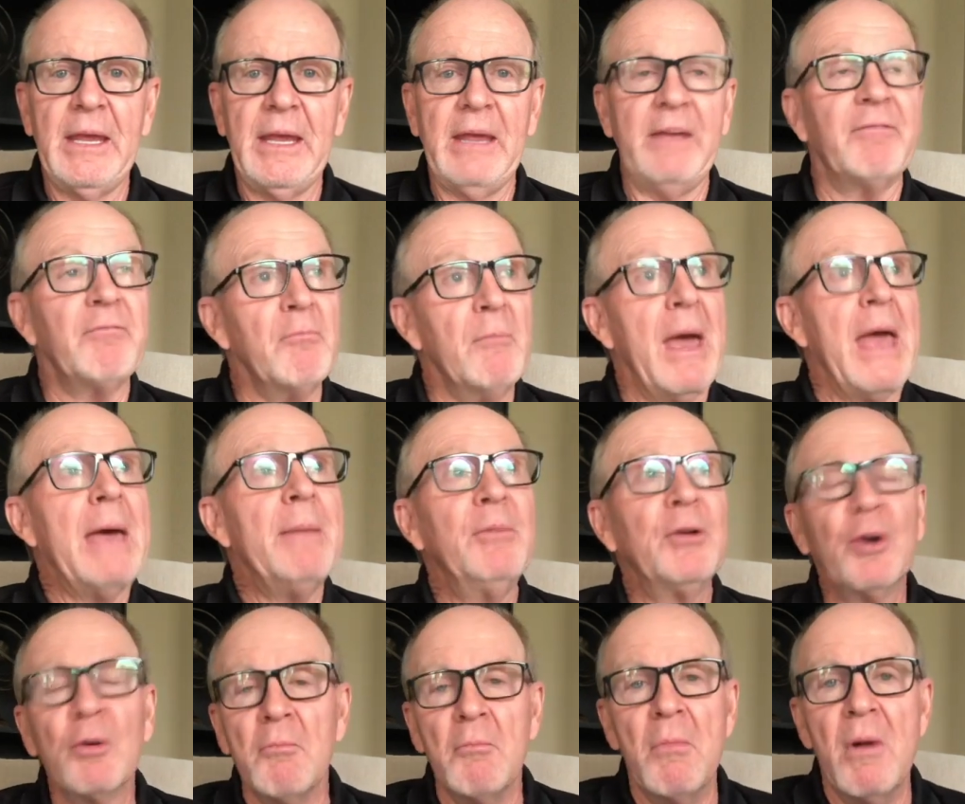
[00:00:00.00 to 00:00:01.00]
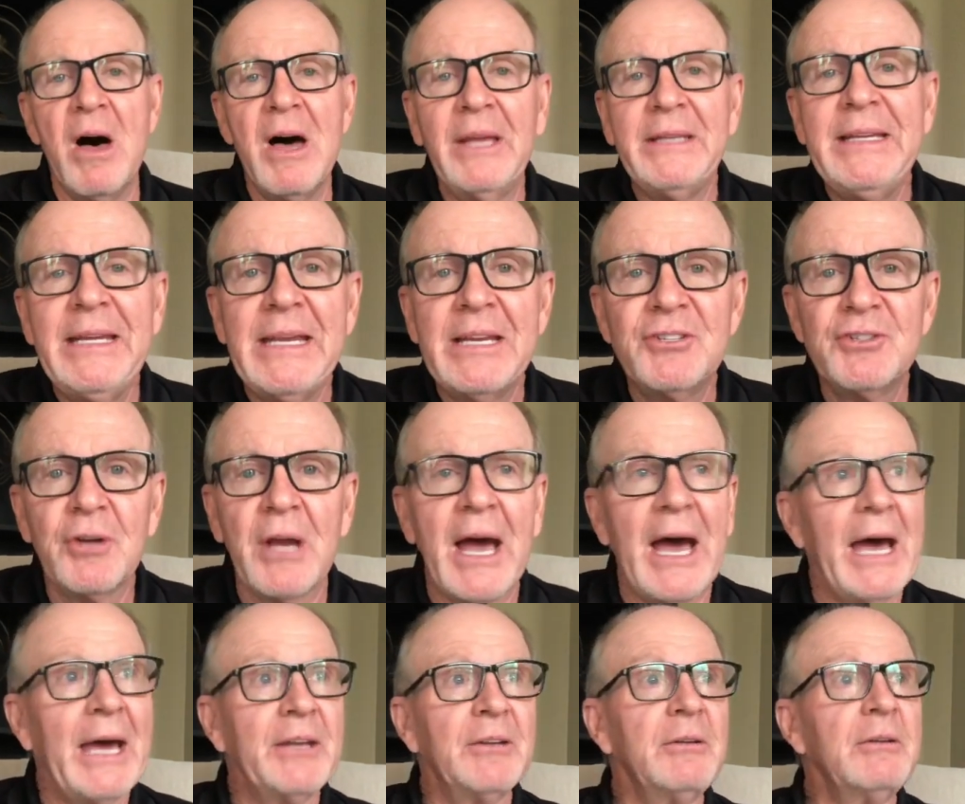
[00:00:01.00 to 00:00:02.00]
if mammon or money is your
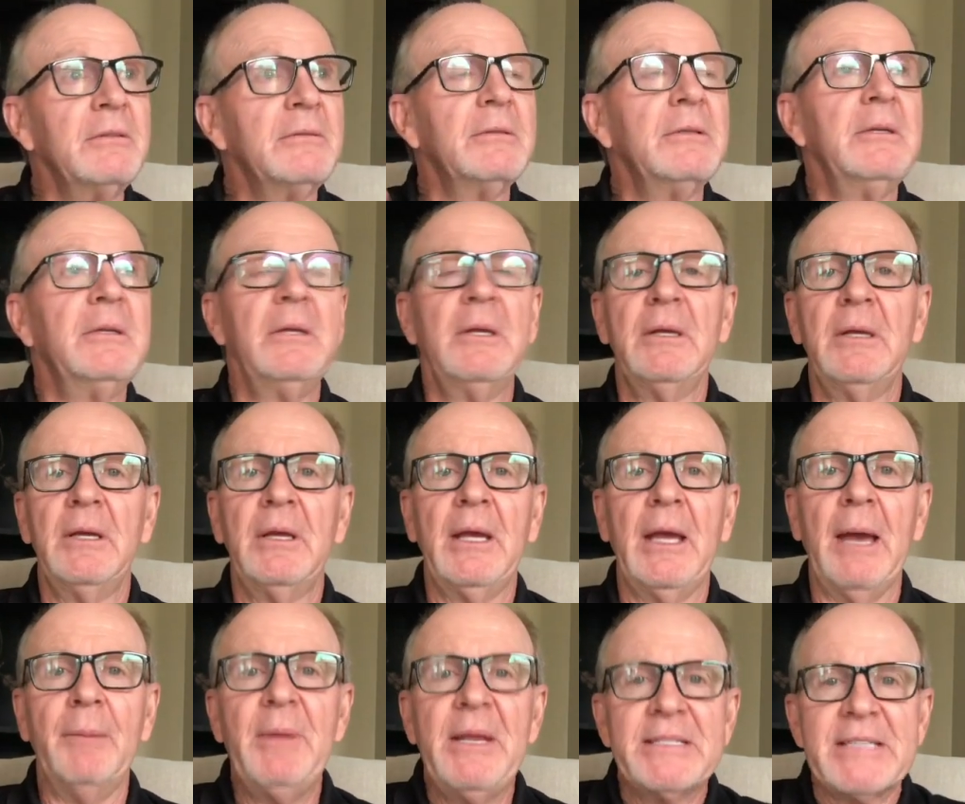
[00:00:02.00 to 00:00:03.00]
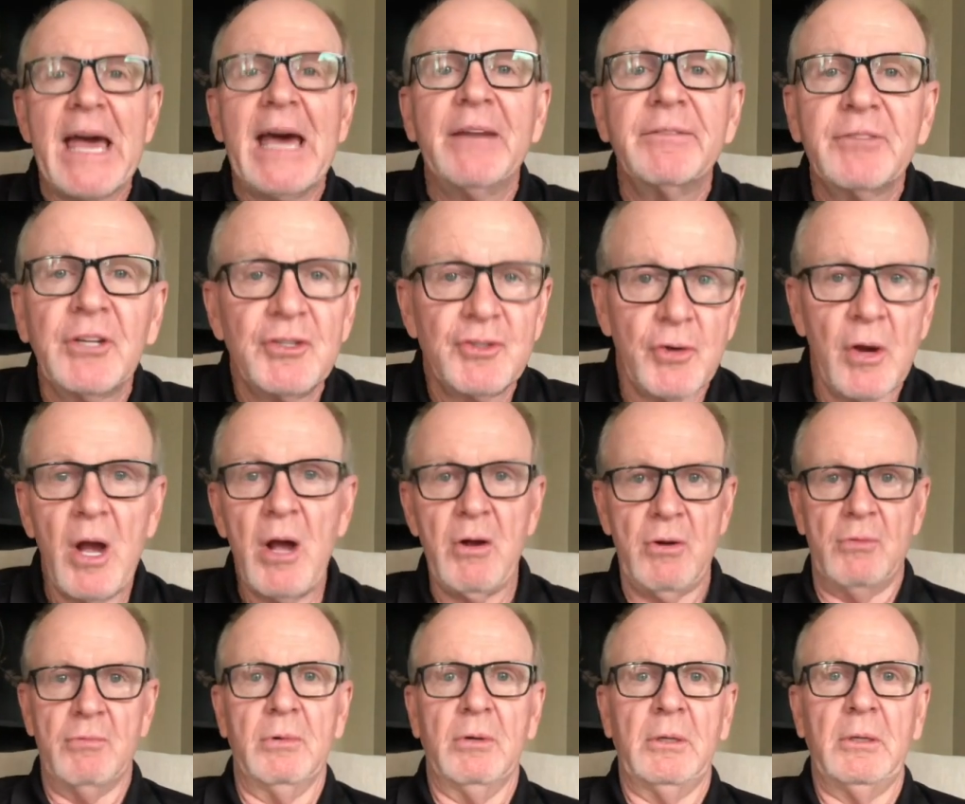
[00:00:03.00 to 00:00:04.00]
idol, I mean, it's out of
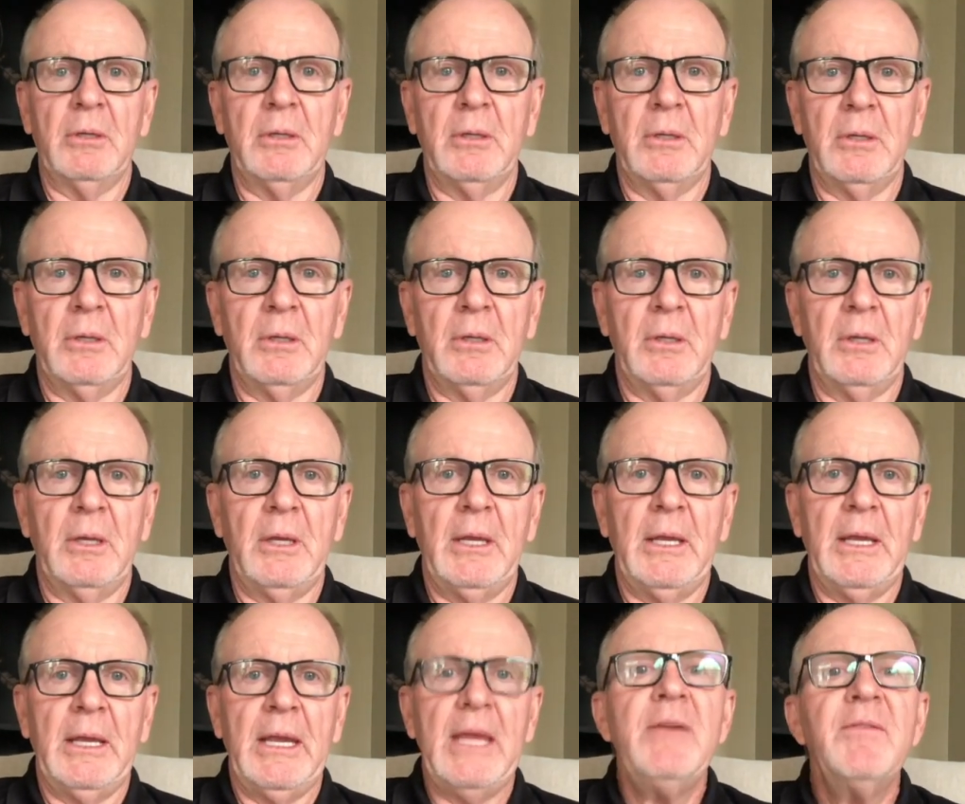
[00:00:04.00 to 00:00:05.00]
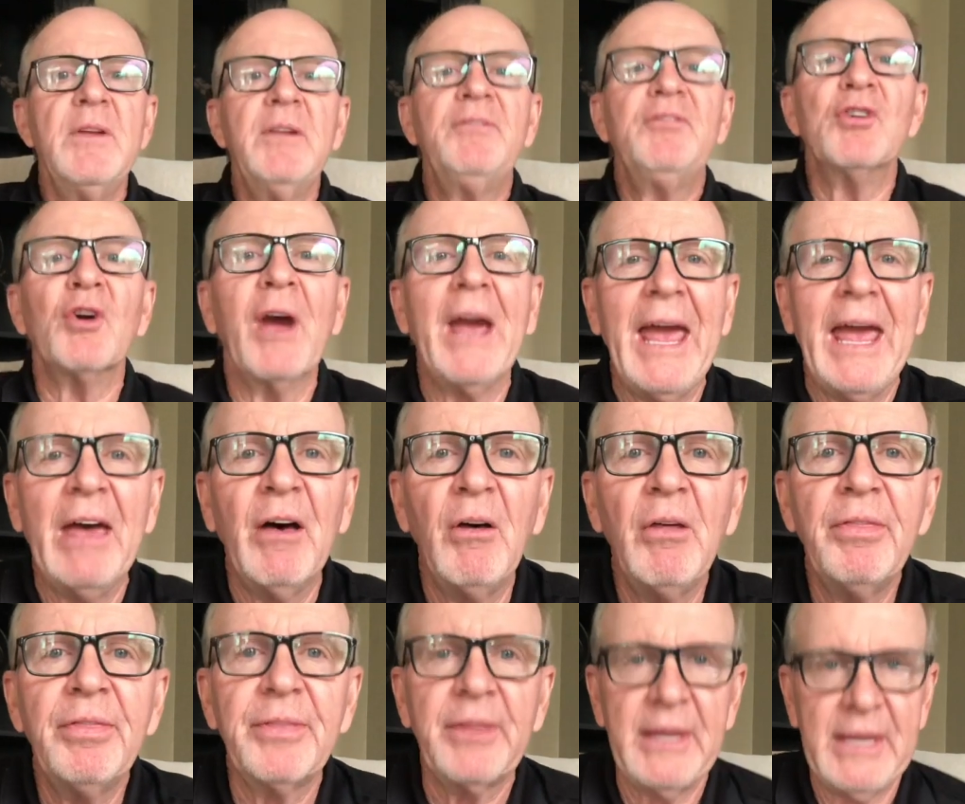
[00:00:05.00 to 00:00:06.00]
control. Even if your
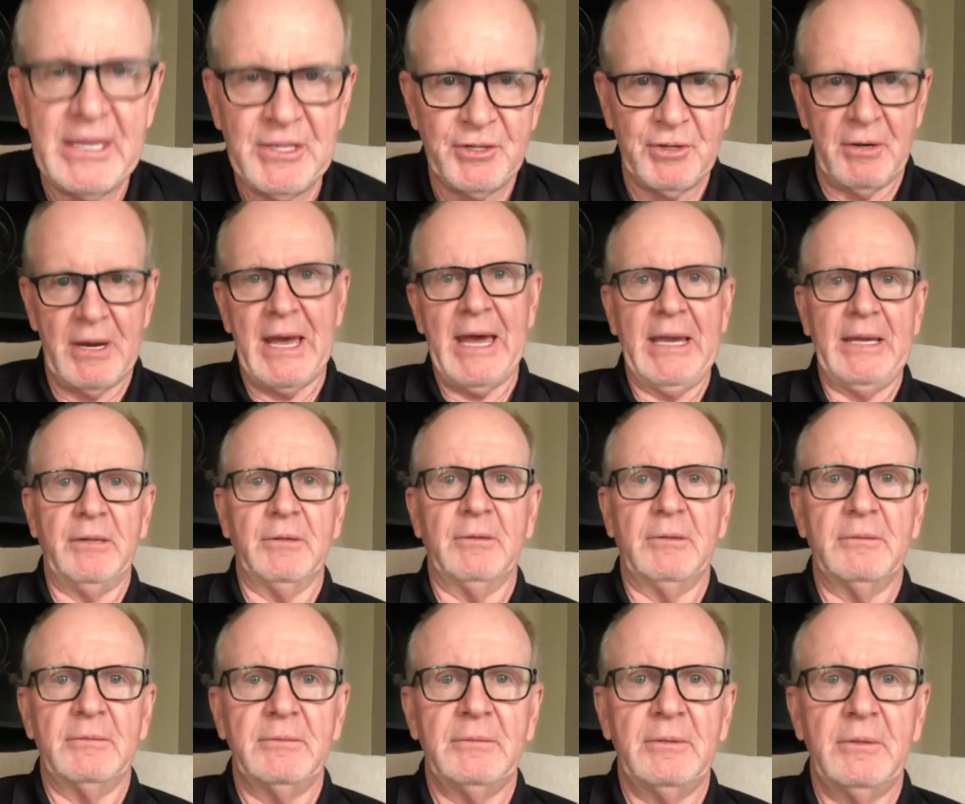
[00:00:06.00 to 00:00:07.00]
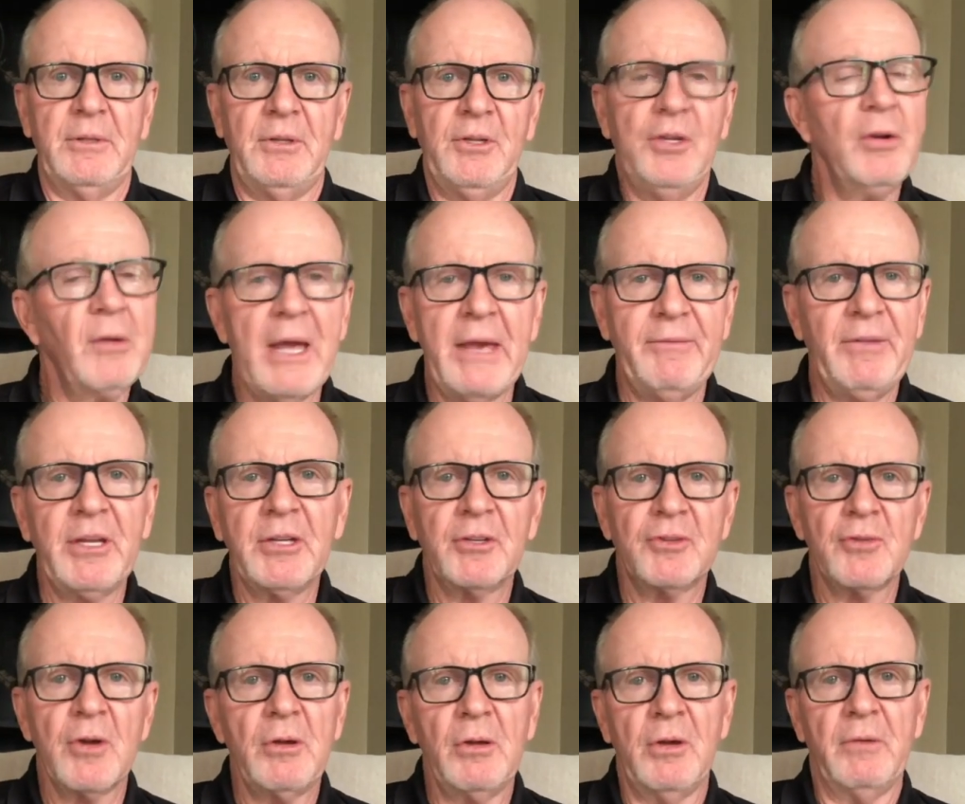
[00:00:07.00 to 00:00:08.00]
health is your idol, you don't have any
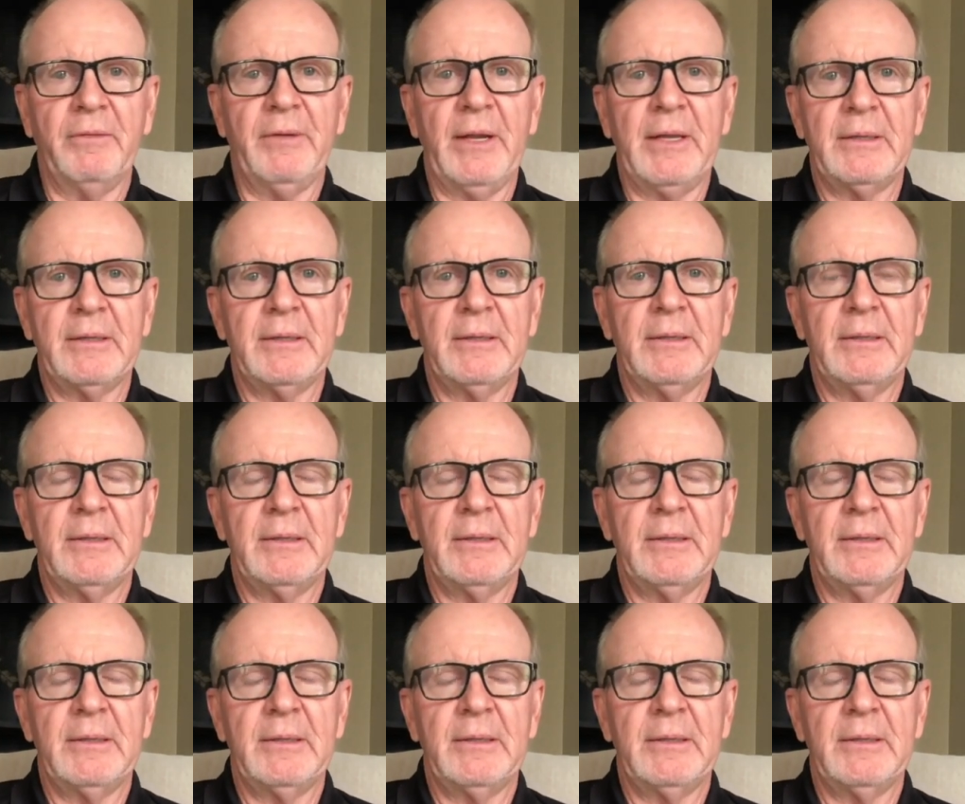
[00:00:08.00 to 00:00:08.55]
control over it.